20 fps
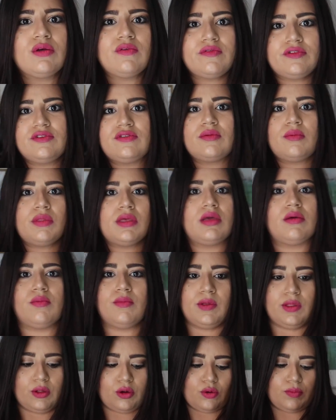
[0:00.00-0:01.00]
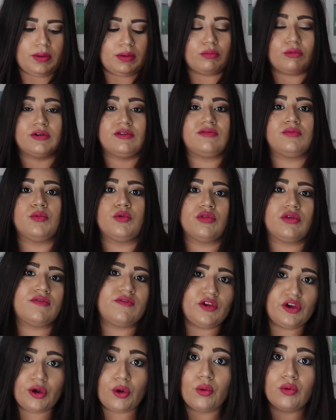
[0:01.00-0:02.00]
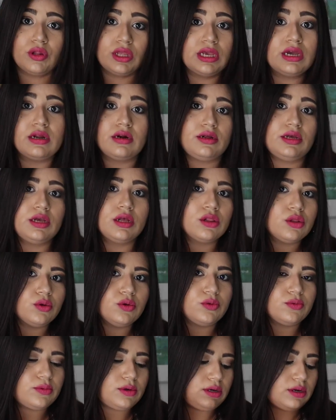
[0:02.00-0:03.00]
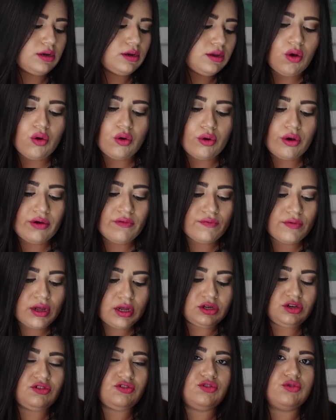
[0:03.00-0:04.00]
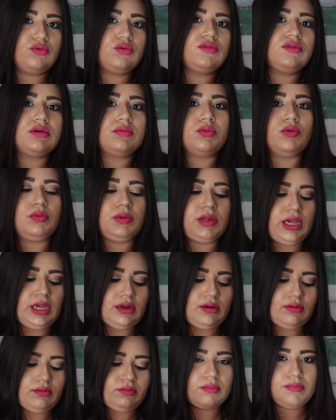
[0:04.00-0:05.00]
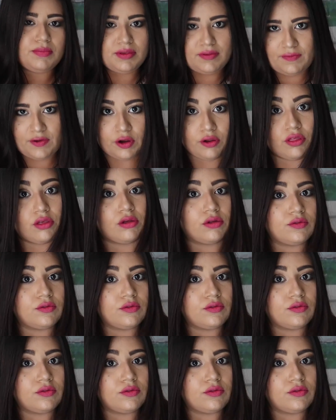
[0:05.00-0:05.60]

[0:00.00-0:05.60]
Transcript: go for something a little bit more smooth if you're only gonna include one, or if not, just do a double blade. Be fair to the